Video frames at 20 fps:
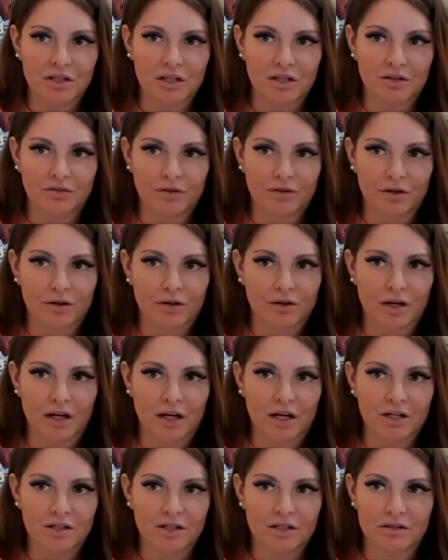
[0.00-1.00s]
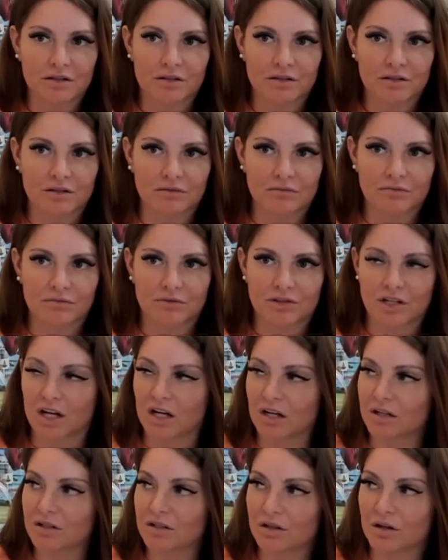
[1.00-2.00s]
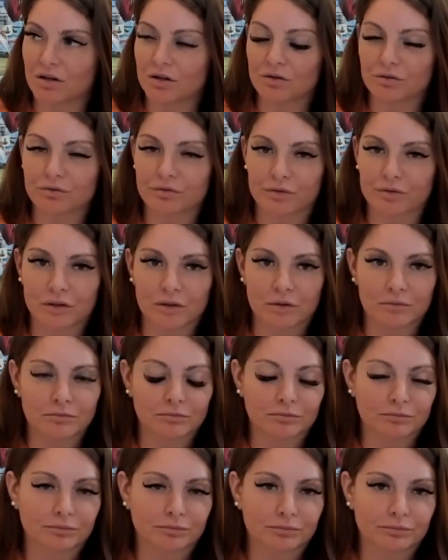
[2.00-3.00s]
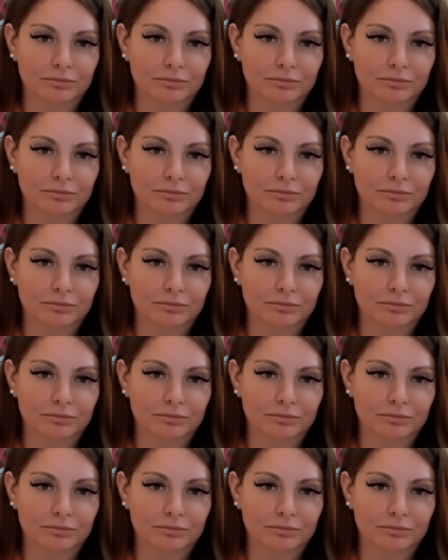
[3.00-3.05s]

if your agent's Jane Doe from